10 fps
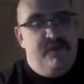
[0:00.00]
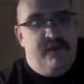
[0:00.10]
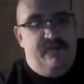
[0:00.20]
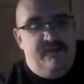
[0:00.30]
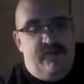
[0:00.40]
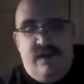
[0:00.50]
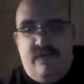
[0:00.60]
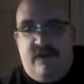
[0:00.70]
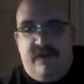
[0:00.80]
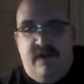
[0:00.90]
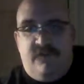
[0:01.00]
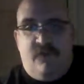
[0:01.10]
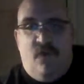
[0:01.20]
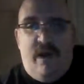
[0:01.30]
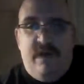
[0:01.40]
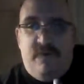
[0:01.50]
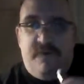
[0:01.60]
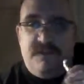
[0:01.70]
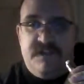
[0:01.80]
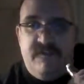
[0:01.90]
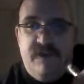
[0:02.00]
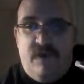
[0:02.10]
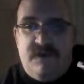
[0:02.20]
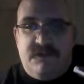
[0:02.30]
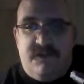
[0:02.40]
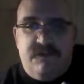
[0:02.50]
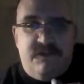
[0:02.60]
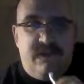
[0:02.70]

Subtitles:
But right now I've got the airflow wide open, 70 watts on a